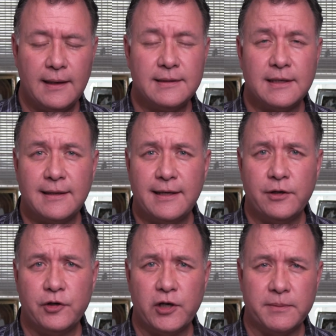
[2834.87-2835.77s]
to lay your
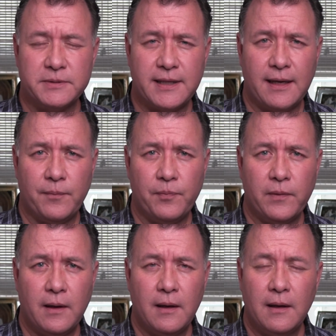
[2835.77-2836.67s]
dreams down.
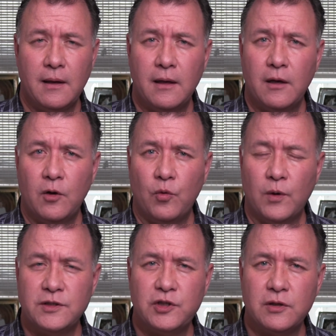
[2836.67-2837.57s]

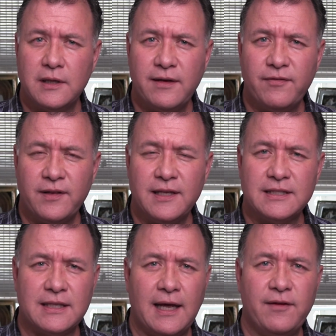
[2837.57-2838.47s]
Once you live in
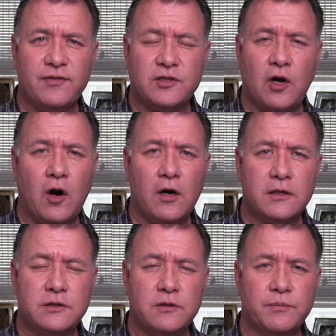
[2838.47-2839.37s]
this life, it's hard
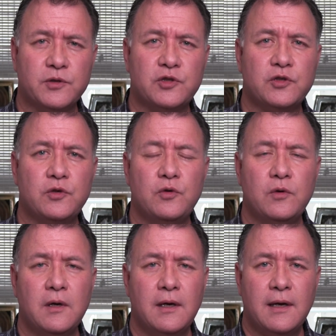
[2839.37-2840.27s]
to pursue
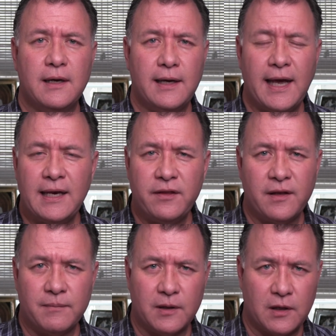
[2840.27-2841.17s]

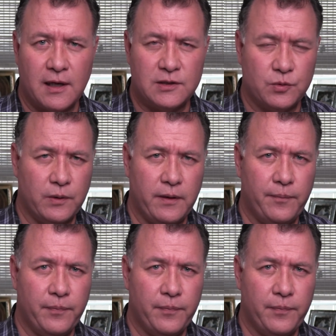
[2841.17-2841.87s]
anything but God's will.